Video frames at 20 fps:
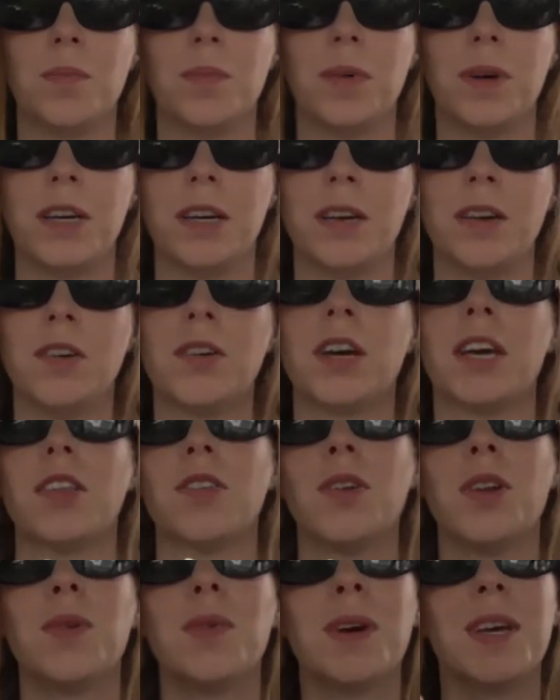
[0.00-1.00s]
But okay,
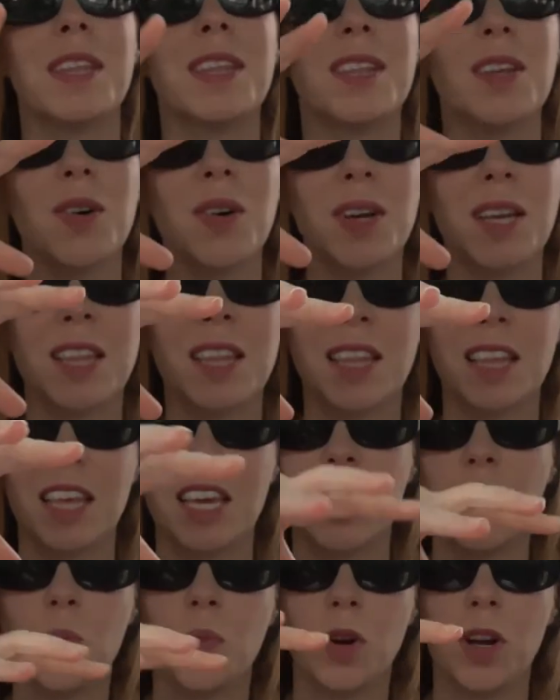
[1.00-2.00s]
so anyway, so it's
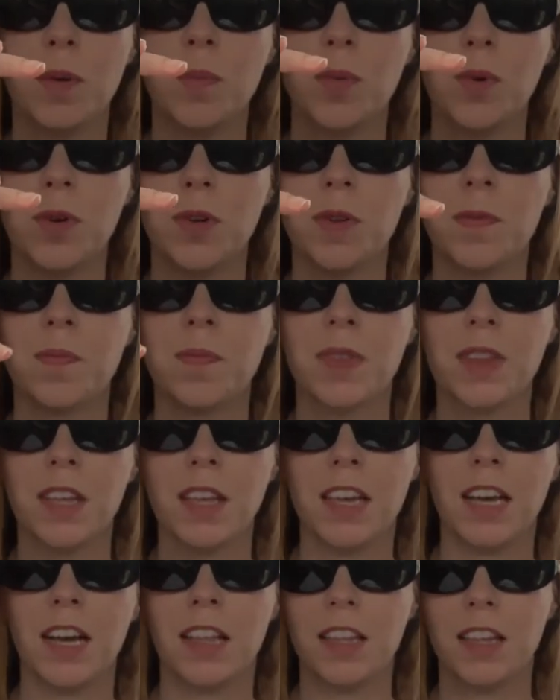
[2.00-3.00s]
like a bread bowl
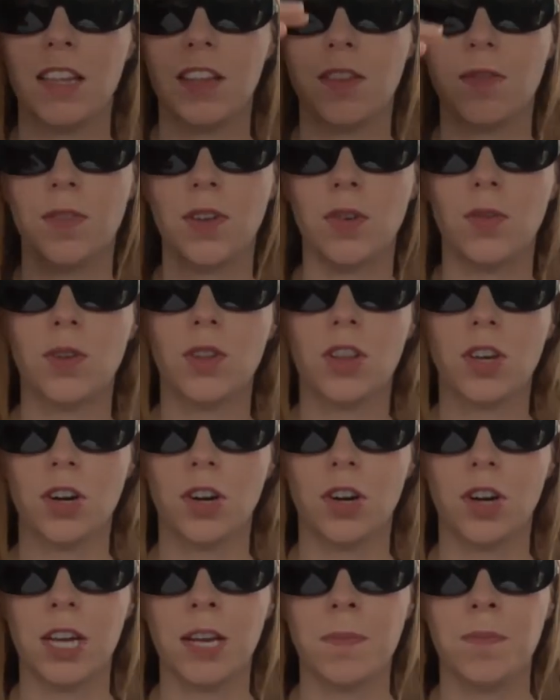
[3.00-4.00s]
and then it's filled with
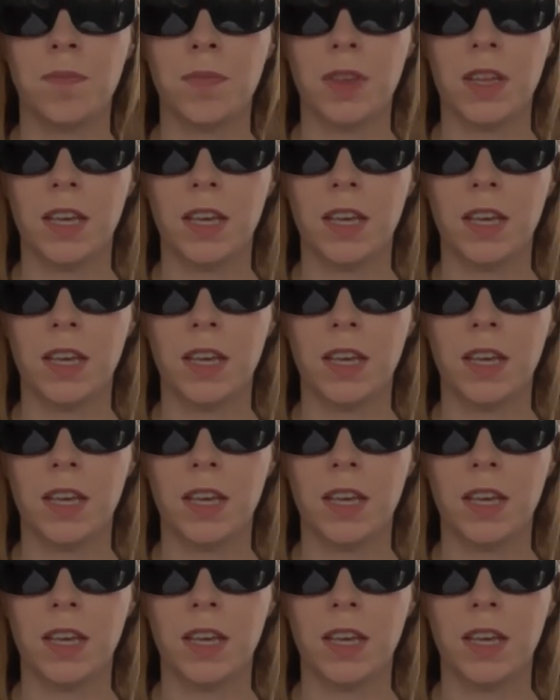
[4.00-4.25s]
curry.